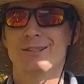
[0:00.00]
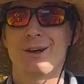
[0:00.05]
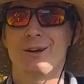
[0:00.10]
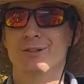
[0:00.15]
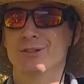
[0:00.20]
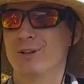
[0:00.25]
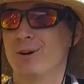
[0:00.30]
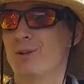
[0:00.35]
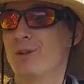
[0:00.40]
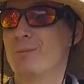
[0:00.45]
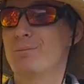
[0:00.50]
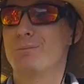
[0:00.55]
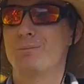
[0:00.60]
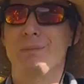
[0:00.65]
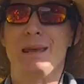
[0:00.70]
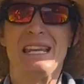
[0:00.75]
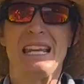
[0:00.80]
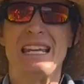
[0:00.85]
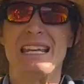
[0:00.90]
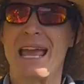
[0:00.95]
Also, the
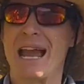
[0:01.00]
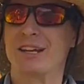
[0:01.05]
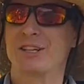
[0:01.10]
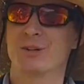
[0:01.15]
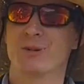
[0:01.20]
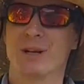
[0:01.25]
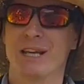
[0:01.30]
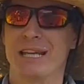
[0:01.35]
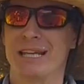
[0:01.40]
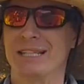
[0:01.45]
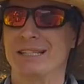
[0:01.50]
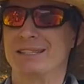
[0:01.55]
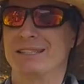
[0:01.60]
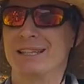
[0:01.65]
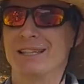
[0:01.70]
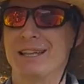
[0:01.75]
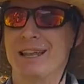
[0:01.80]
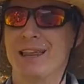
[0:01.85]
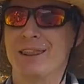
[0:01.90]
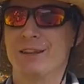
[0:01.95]
mini nectarines
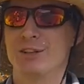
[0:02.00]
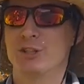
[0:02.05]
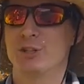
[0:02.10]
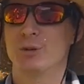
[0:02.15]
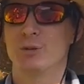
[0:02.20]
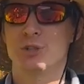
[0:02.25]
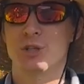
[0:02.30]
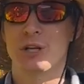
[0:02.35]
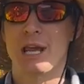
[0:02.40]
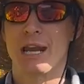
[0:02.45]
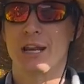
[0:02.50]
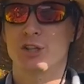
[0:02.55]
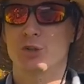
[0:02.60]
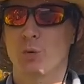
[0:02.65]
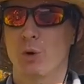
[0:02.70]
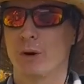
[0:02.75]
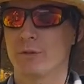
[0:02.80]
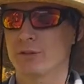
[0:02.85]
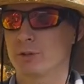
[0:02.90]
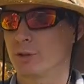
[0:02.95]
and the true genetic
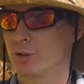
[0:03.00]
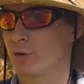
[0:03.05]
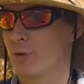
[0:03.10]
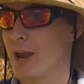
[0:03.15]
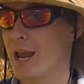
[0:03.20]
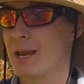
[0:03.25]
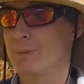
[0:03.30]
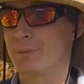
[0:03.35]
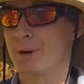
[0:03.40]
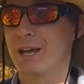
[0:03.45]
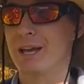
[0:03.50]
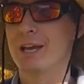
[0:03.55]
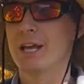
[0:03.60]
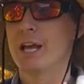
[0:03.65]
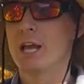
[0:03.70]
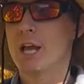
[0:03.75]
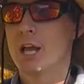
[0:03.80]
dwarfs are great, but